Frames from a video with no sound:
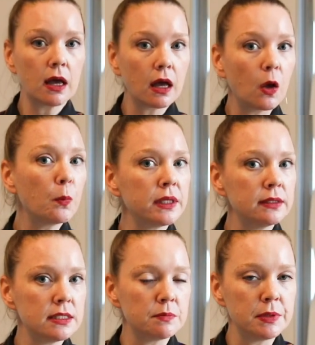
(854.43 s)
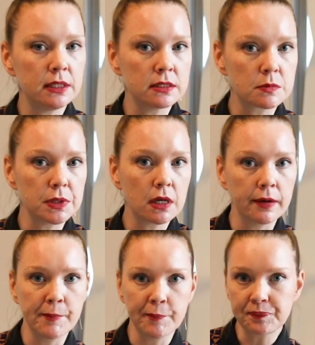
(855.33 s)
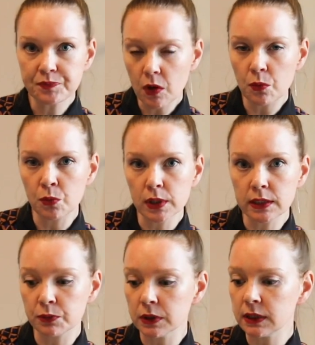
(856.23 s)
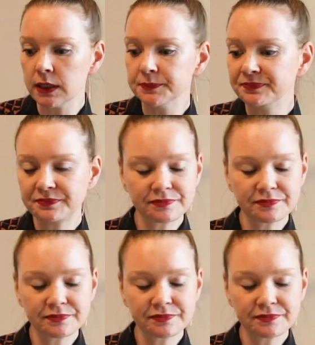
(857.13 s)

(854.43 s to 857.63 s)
helping these beans become really, really